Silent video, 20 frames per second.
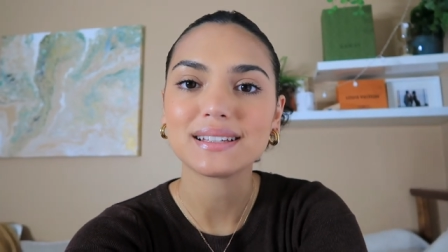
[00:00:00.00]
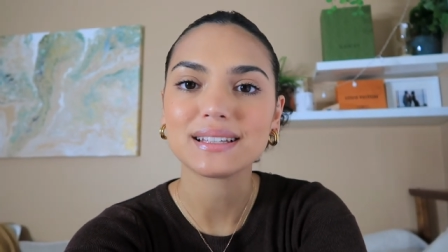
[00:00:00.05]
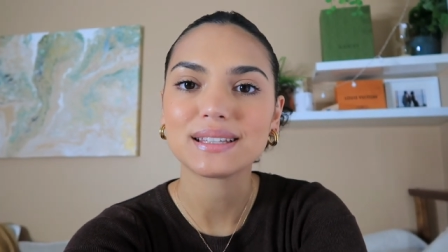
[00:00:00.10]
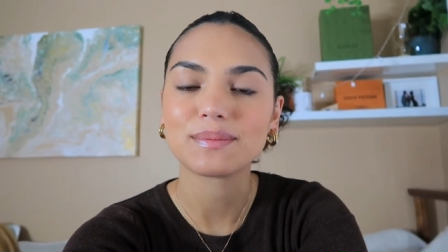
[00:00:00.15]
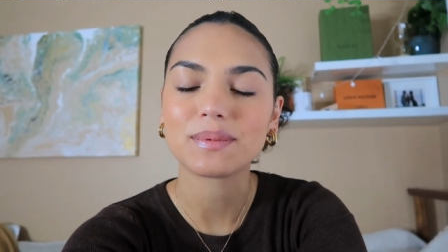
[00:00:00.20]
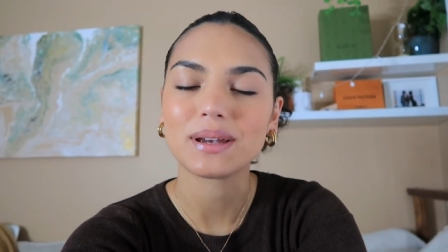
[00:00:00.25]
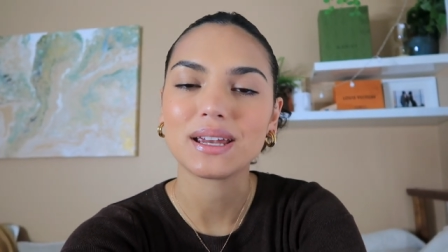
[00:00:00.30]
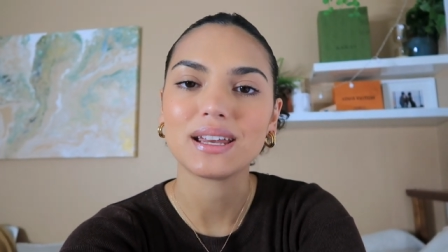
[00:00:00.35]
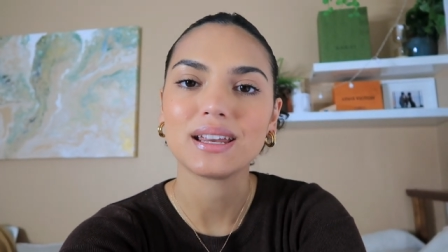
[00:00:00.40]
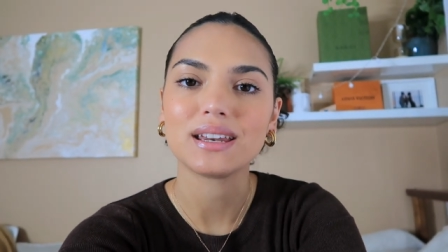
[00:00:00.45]
It's
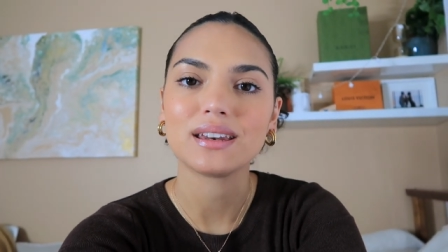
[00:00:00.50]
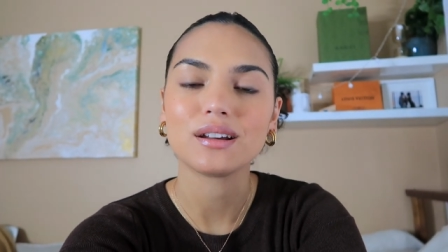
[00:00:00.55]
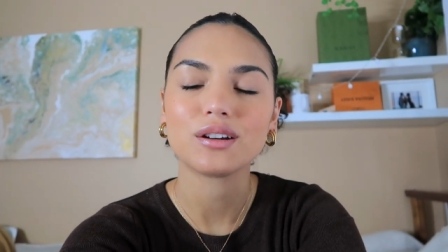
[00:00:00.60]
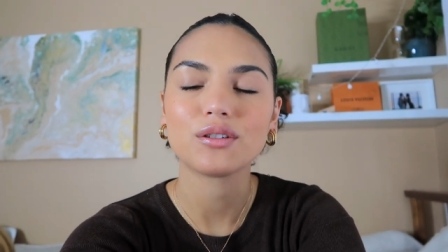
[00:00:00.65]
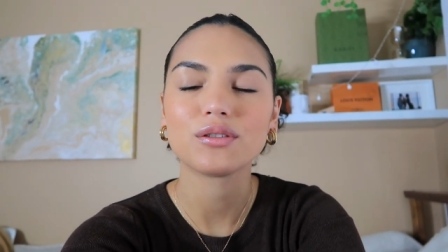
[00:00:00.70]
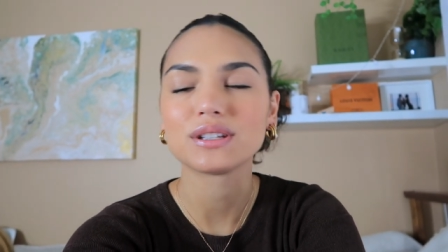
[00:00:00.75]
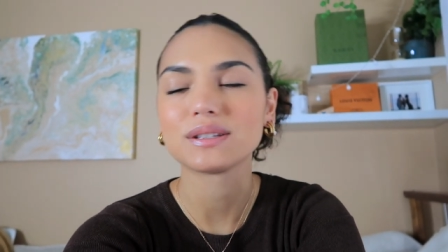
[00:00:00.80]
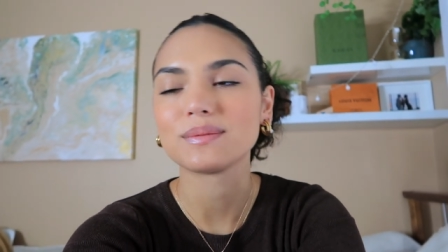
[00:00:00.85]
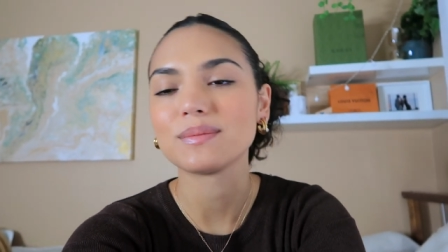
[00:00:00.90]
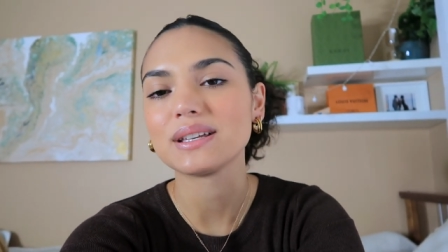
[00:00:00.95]
been
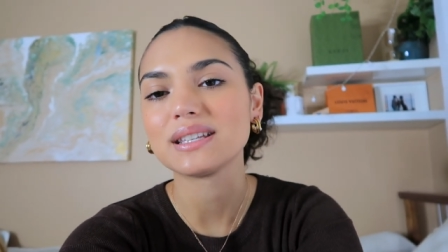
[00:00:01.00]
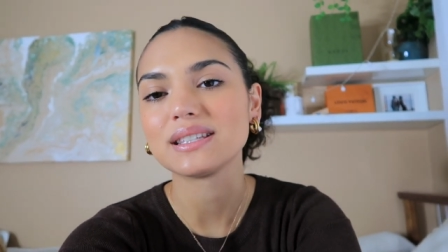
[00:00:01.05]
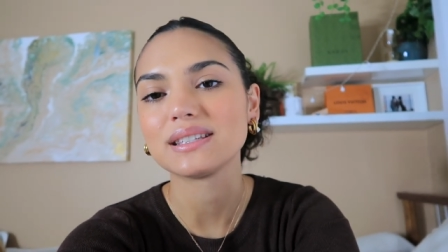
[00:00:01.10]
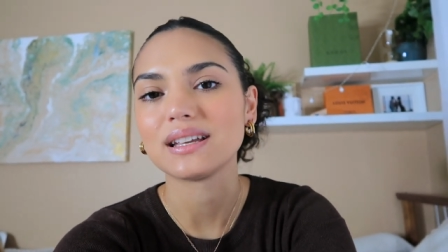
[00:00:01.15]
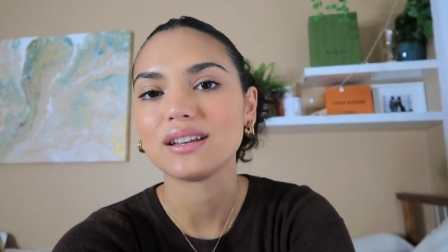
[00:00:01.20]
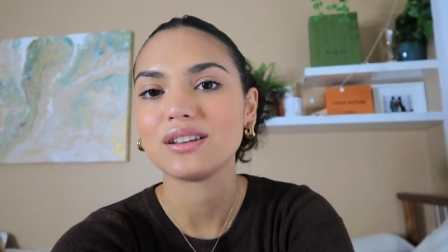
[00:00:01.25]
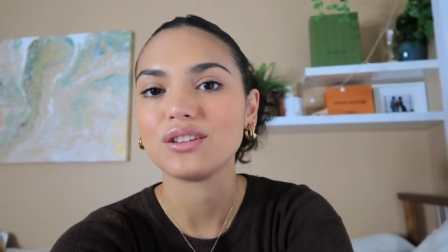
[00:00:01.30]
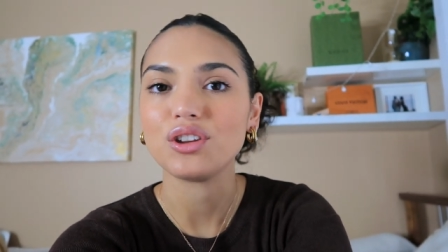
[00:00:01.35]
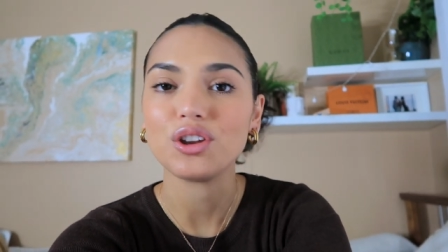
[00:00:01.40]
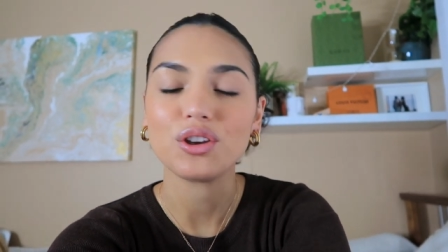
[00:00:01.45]
Christmas
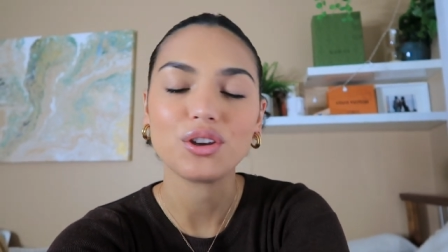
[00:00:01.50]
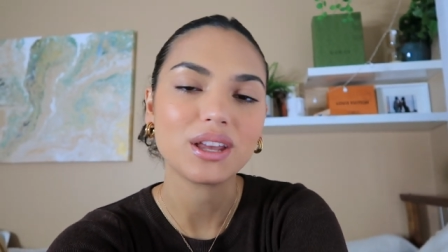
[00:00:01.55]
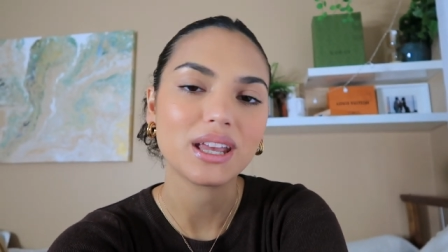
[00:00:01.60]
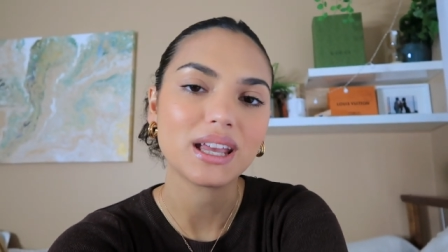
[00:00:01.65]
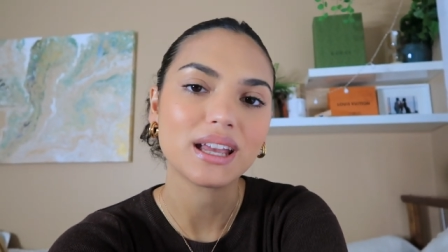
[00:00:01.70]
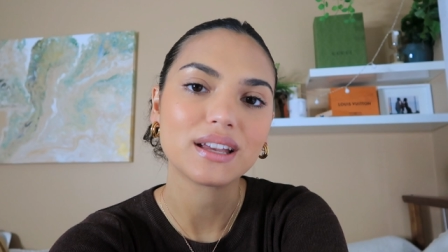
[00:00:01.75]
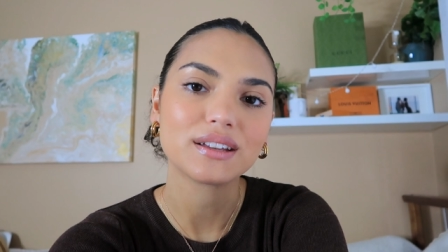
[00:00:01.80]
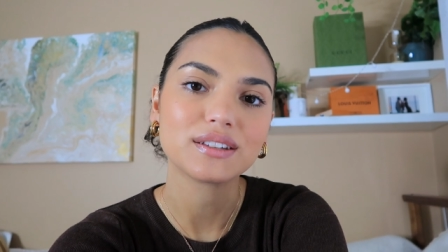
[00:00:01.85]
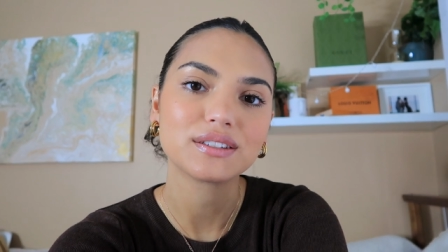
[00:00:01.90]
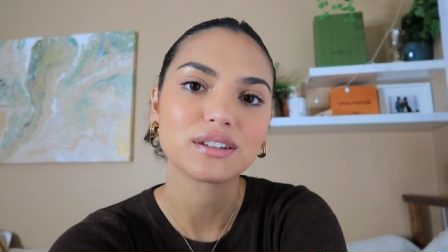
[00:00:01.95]
and New
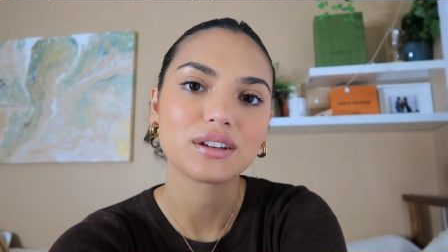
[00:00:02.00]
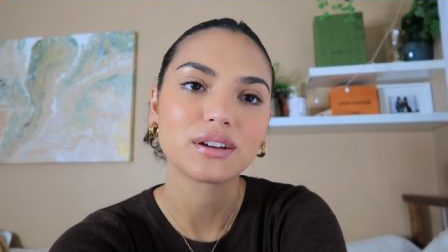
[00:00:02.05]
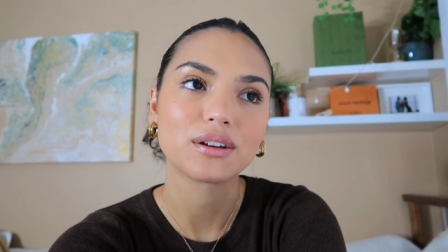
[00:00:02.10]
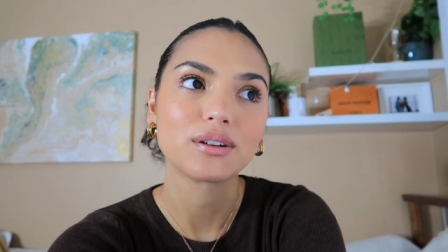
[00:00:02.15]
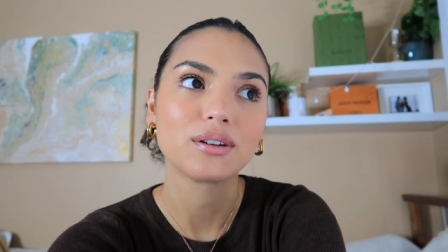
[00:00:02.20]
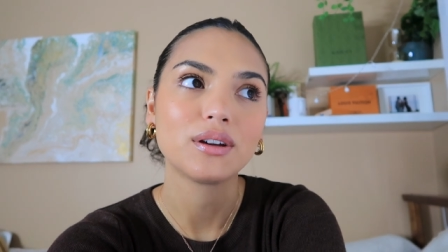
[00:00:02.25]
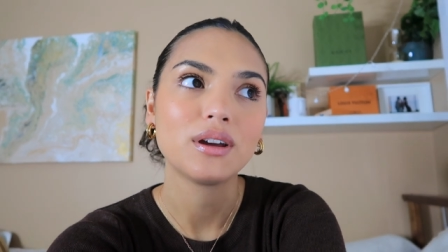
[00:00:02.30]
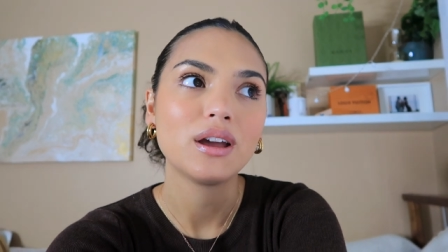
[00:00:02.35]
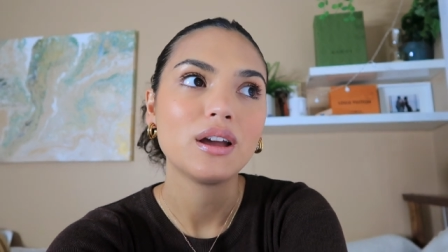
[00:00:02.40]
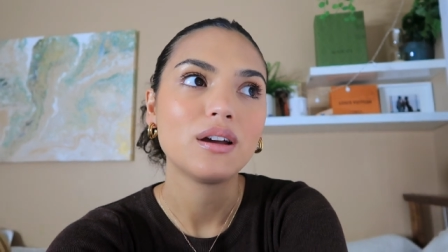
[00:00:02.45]
Year, so